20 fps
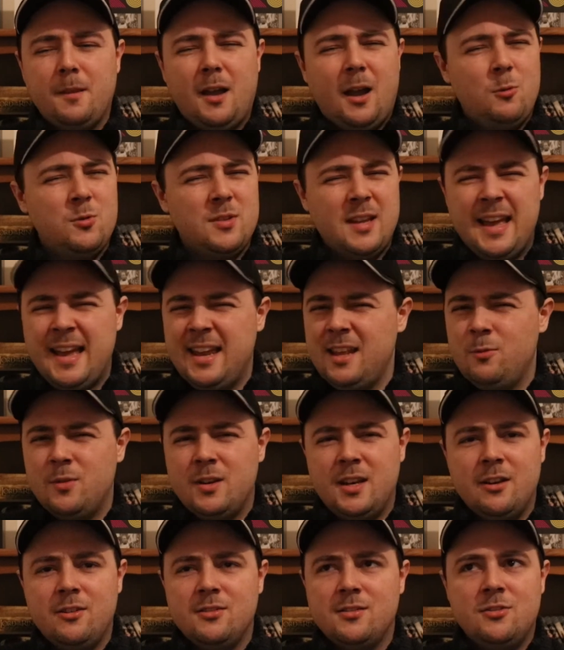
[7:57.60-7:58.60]
I wasn't anywhere
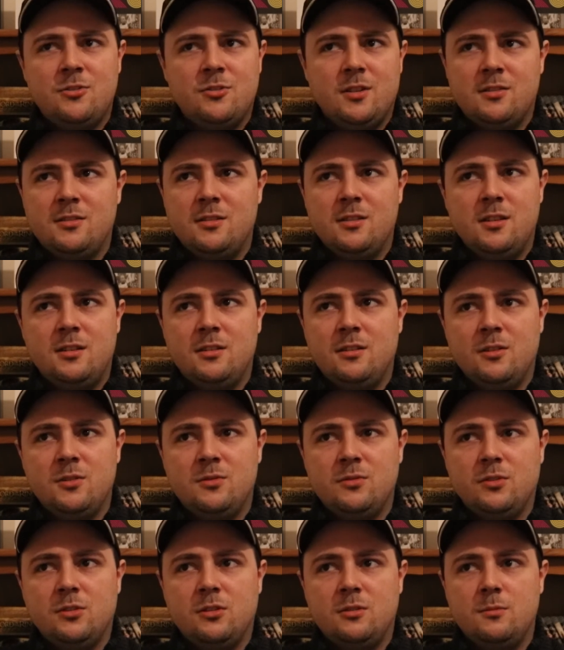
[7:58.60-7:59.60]
near as interested in those
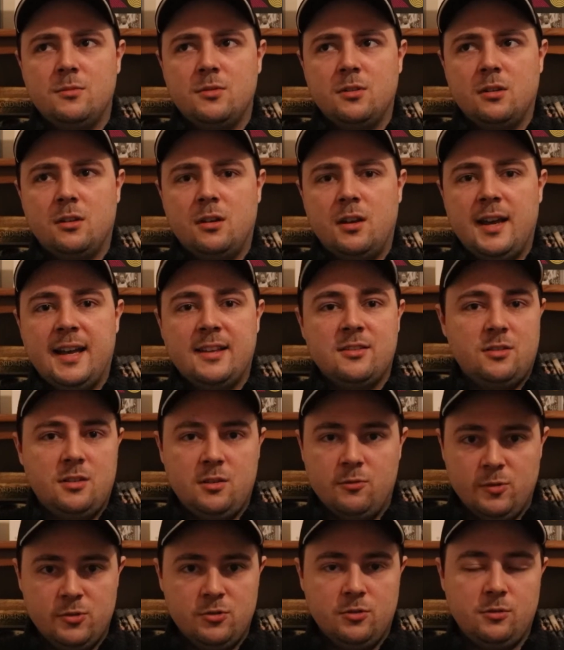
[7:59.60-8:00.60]
films as the
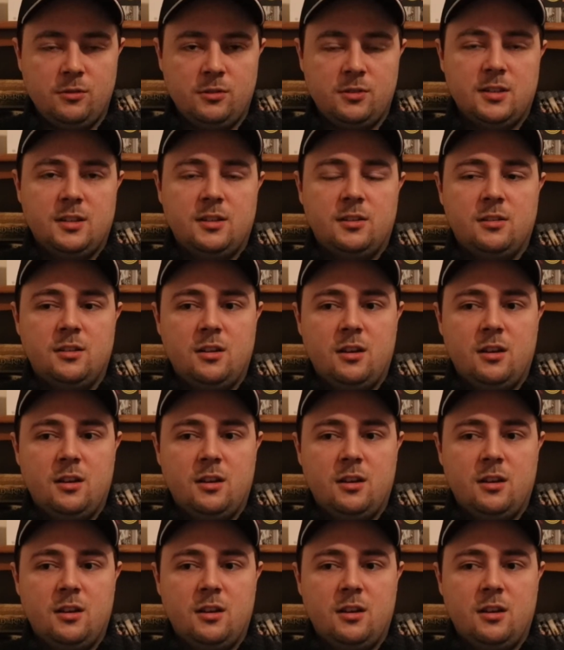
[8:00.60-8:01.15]
originals. And,